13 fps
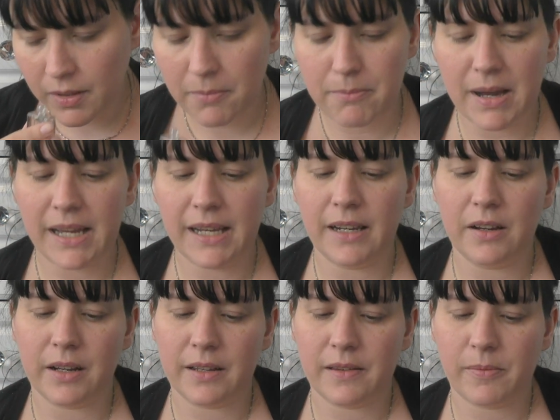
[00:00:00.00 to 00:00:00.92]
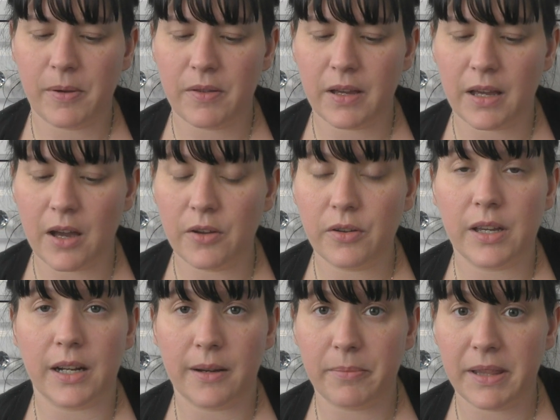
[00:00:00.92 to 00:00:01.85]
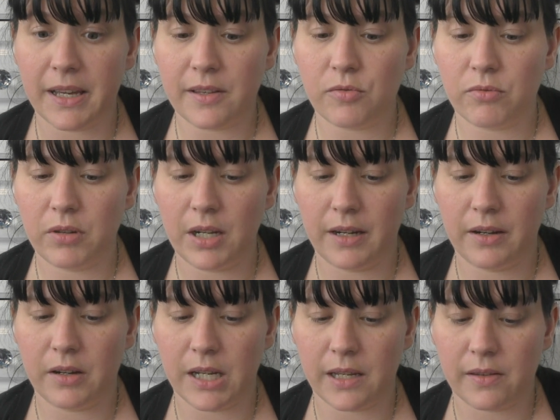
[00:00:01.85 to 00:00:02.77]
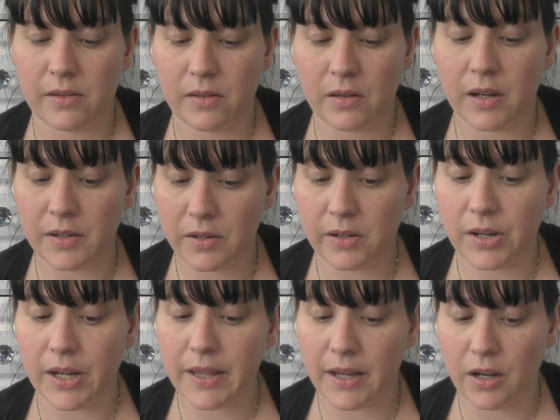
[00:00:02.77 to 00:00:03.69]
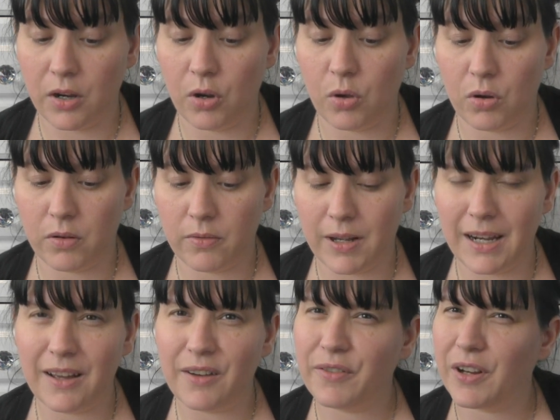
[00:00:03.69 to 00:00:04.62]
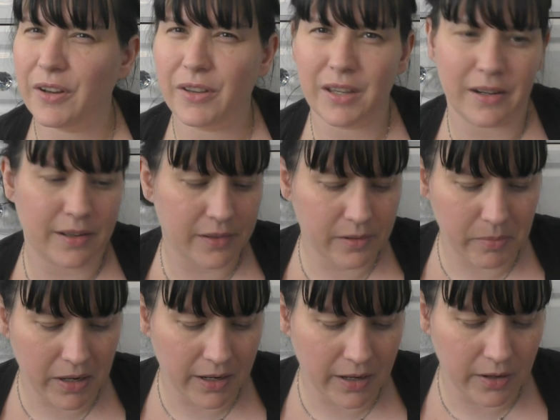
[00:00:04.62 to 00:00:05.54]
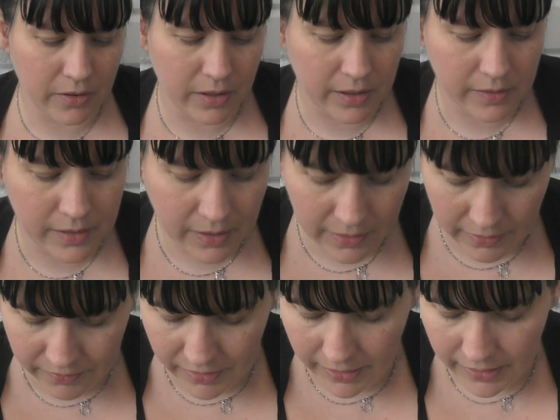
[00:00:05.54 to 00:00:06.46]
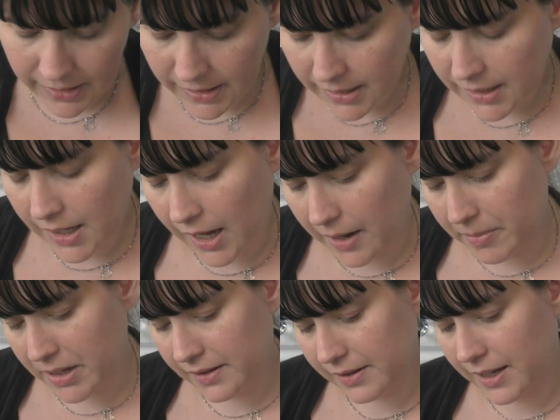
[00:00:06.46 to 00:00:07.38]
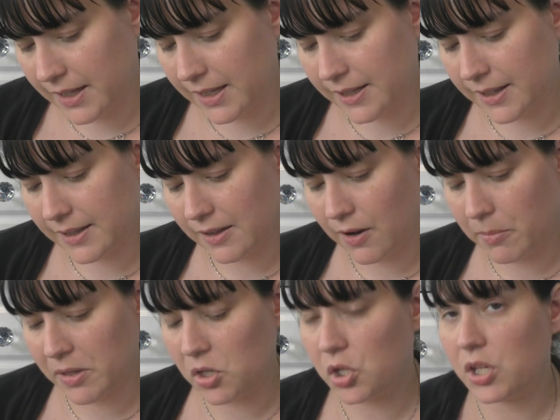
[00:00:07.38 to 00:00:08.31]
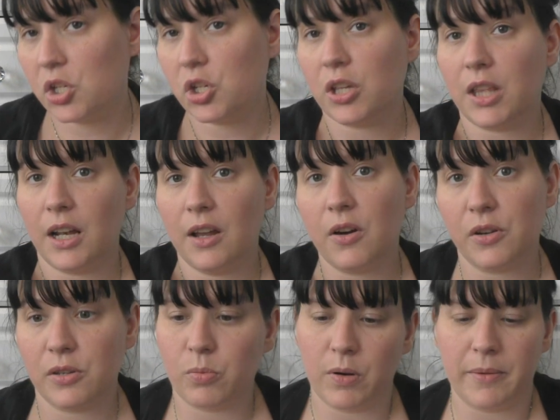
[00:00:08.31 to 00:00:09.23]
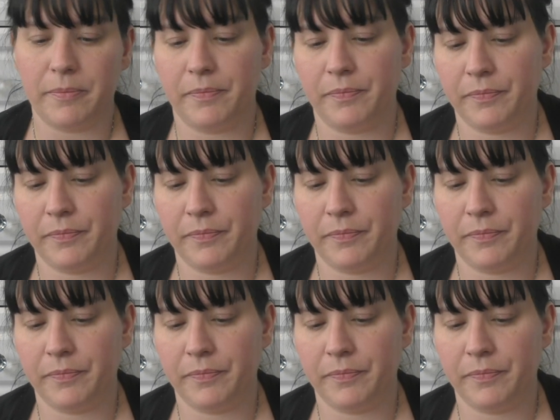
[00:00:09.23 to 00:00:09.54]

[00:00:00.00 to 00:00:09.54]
mainly I can smell that coconut, but that is really nice. I do like that a lot. I love coconut, the smell of coconut, so lovely. Um, and I say this is lime and ginger, the last one.